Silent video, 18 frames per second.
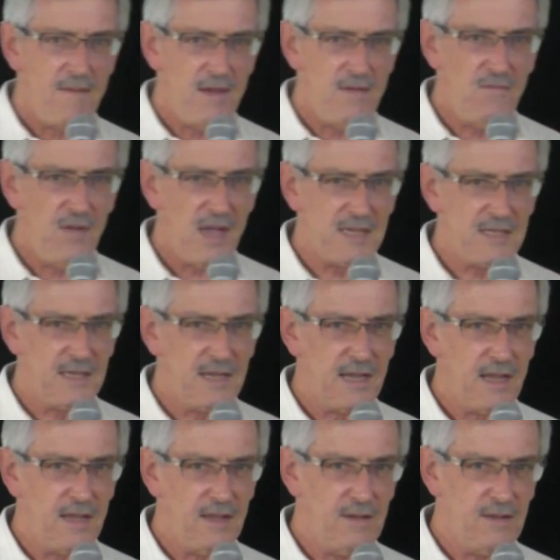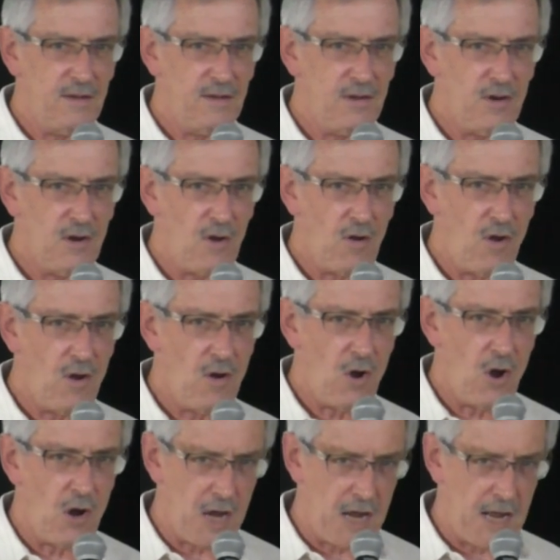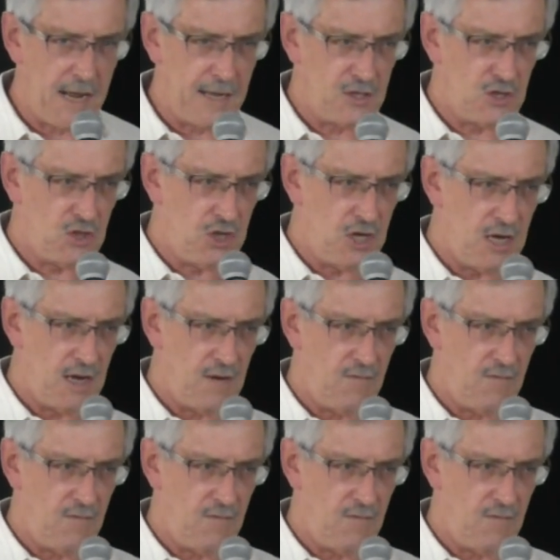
investing in on ESG,